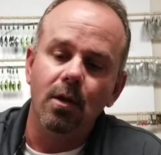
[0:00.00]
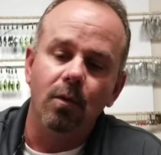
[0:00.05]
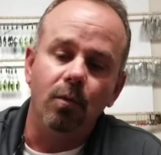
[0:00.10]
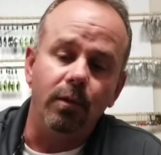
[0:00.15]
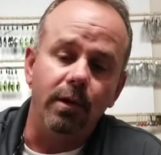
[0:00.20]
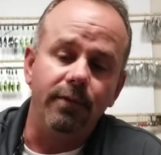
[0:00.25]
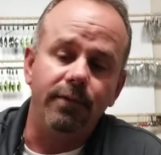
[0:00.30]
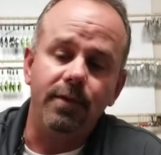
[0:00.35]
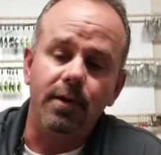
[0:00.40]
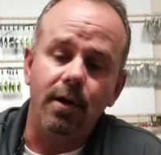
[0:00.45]

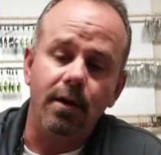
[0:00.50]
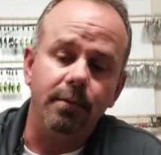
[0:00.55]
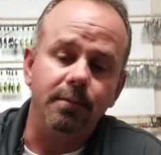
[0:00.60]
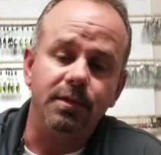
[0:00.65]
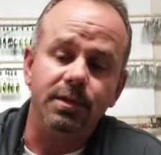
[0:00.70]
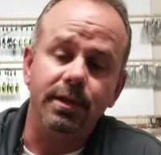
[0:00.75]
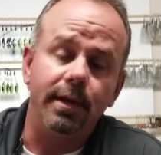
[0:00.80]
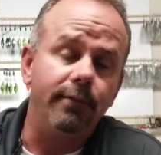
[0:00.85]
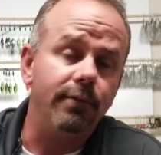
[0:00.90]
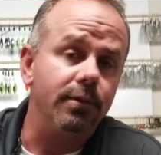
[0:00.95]
We've caught them
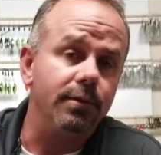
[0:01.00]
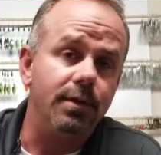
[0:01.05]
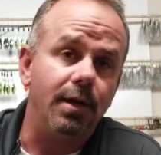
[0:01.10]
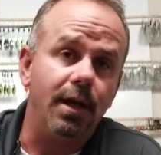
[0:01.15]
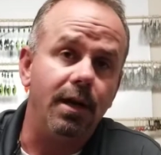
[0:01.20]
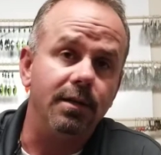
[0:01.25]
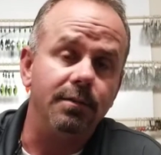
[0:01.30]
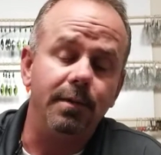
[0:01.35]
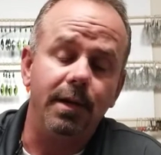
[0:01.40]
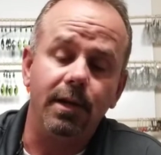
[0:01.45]
several
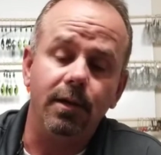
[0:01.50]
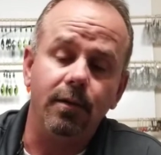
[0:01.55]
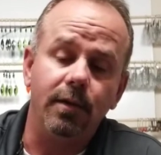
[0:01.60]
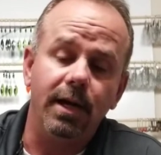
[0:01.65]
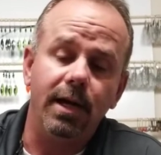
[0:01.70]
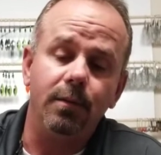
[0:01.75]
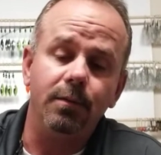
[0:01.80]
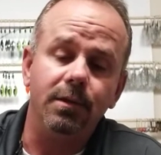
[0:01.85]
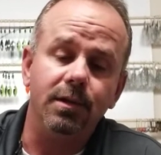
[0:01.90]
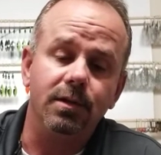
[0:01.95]
times by going
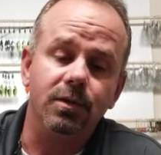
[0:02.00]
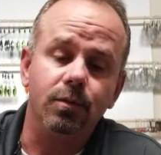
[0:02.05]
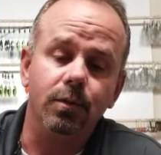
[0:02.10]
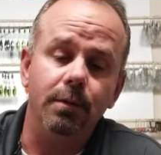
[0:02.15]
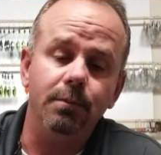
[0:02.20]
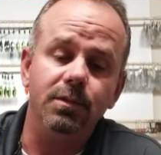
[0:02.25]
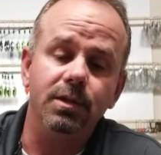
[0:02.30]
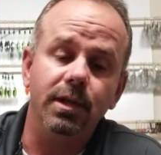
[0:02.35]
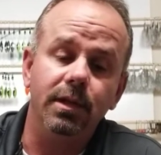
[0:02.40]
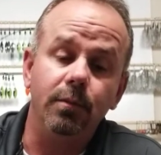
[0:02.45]
out with the
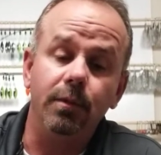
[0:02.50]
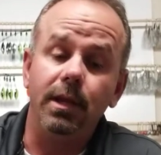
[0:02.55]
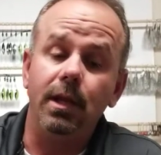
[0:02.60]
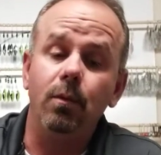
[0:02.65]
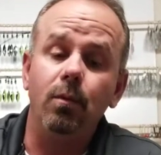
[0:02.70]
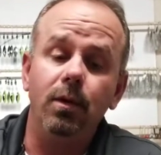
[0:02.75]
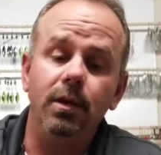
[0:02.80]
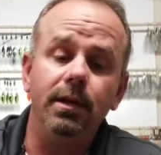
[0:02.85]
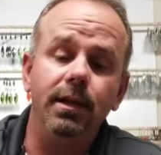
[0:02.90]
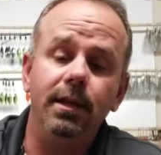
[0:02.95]
swim jig when they
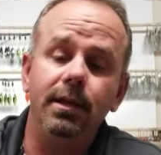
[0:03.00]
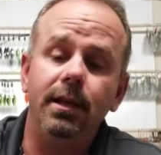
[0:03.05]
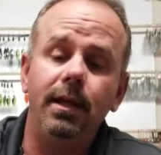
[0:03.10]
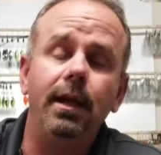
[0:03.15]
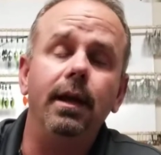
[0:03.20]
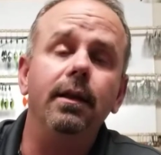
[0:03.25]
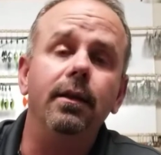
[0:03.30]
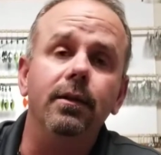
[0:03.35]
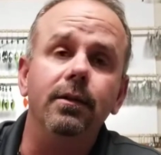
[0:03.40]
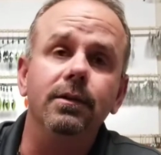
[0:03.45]
wouldn't hit the
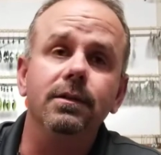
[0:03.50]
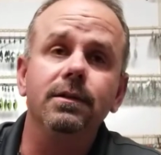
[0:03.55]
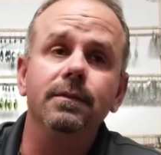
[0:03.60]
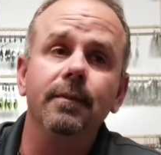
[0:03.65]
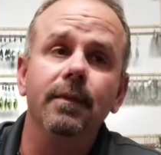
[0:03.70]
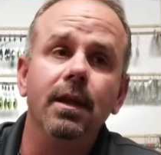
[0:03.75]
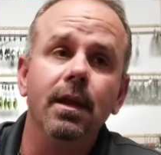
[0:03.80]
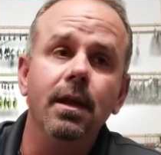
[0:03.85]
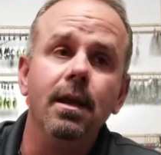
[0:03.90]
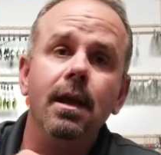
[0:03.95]
others,
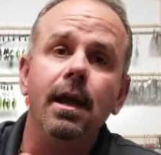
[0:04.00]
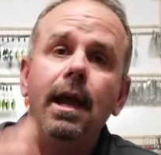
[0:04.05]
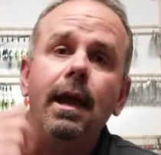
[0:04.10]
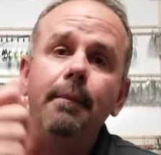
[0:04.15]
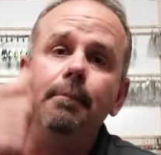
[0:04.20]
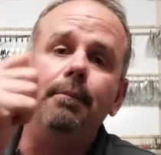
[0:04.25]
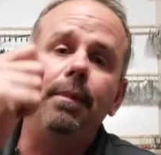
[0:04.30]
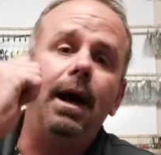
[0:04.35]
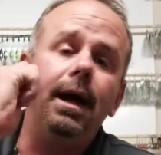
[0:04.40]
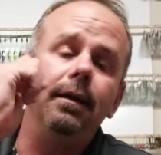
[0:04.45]

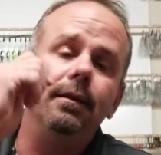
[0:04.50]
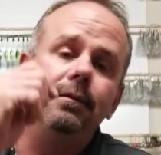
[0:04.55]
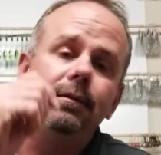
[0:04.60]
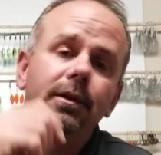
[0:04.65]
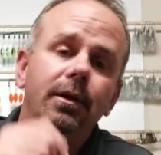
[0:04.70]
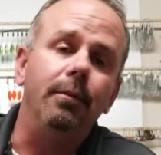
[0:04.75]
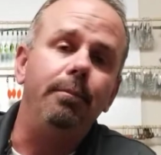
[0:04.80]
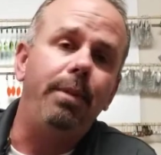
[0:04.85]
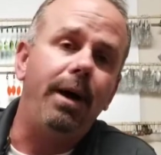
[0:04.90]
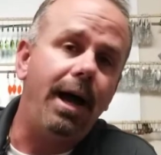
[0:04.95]
and
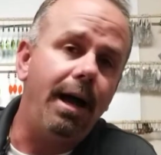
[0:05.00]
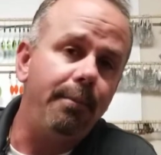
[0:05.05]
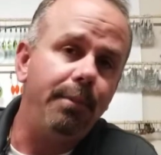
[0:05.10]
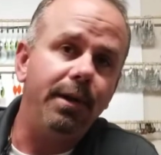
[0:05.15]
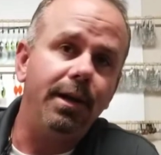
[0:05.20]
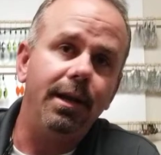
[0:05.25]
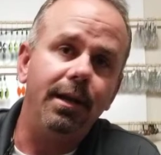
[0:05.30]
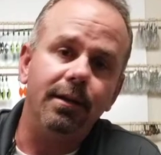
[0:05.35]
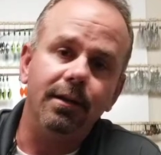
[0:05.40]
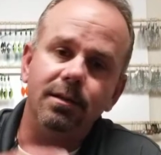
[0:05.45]
popping
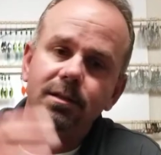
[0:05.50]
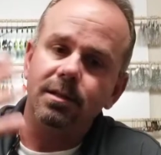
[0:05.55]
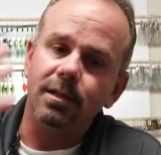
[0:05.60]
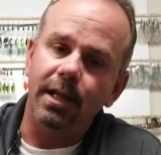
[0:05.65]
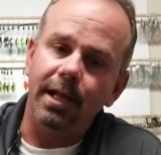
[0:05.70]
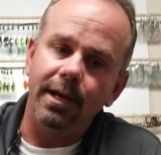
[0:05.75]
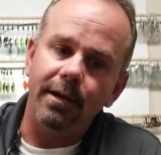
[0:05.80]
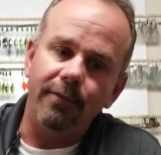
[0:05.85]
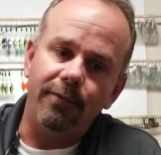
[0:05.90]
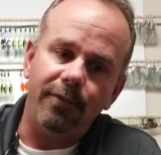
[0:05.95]
it and just
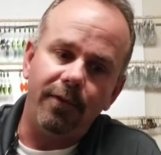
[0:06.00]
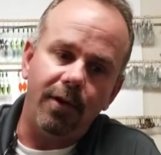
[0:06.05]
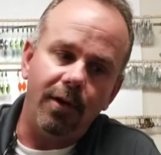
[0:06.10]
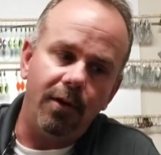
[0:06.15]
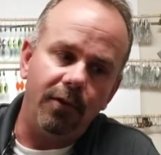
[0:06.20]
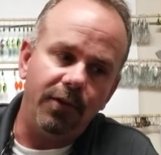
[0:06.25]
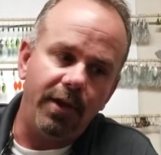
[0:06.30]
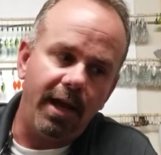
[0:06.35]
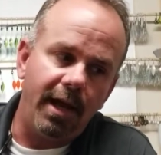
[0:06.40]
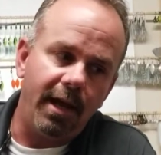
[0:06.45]
letting it
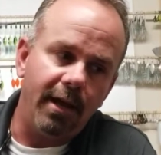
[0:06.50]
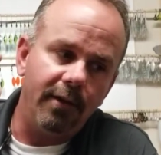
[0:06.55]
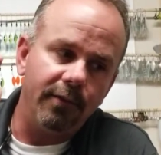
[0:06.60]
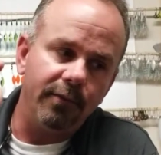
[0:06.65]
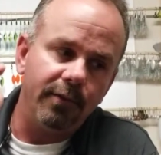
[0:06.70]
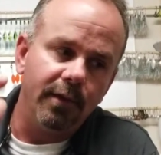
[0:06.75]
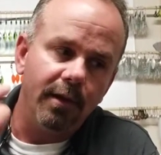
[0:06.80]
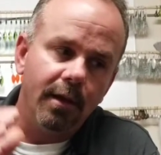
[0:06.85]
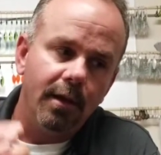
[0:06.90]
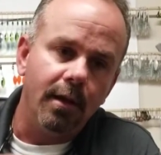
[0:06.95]
fall
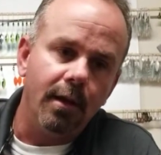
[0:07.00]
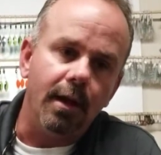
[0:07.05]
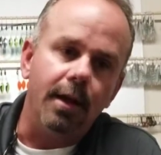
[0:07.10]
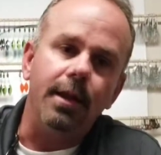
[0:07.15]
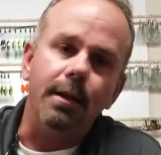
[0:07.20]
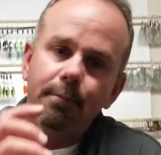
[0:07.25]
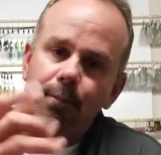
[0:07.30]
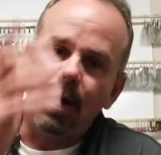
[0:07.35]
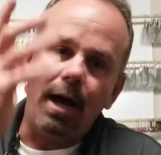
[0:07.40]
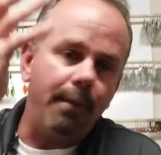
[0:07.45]
down, and
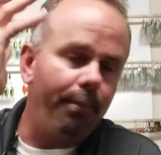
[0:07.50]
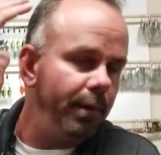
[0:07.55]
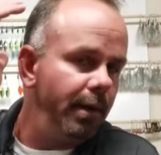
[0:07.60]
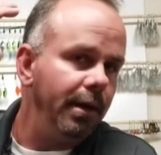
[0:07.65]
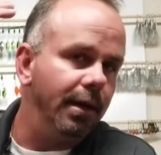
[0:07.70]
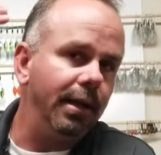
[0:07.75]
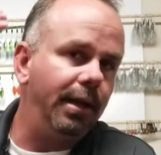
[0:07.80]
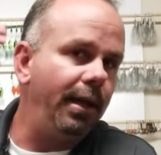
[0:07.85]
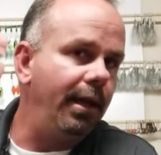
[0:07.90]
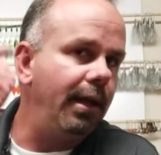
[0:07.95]
then popping
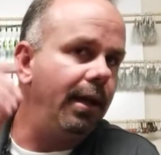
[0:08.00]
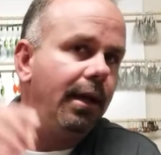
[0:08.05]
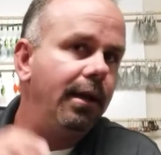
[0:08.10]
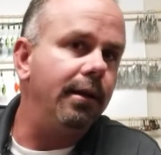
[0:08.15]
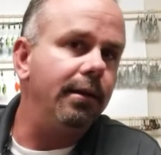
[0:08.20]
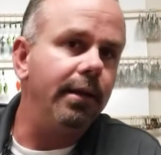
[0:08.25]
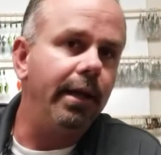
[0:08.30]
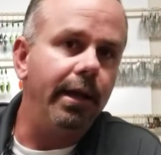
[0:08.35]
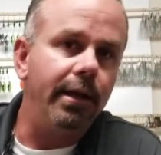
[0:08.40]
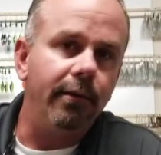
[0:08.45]
it again
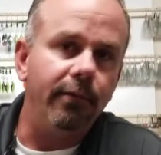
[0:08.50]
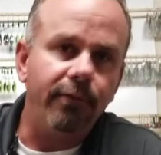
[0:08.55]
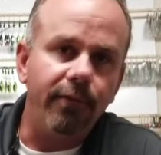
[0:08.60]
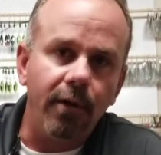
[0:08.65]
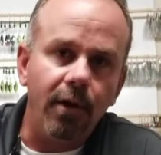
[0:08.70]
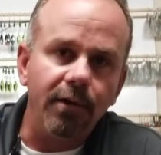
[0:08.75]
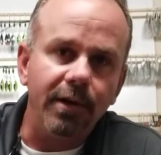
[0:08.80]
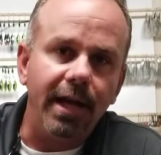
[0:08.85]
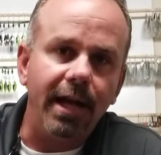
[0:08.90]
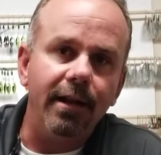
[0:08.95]
and letting it
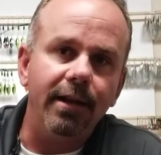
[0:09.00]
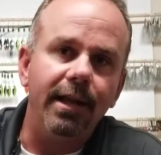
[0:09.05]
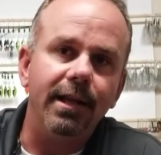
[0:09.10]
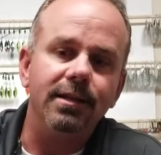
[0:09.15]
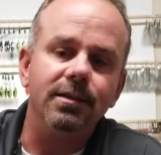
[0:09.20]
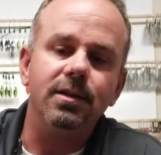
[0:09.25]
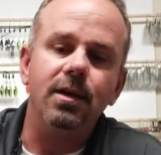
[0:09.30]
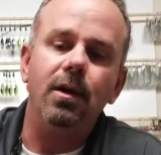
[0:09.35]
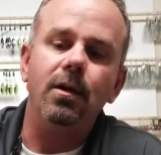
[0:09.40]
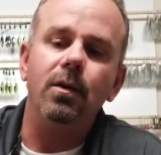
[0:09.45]
fall down in that
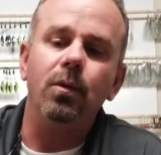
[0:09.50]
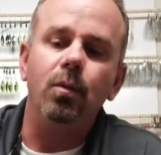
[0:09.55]
zone.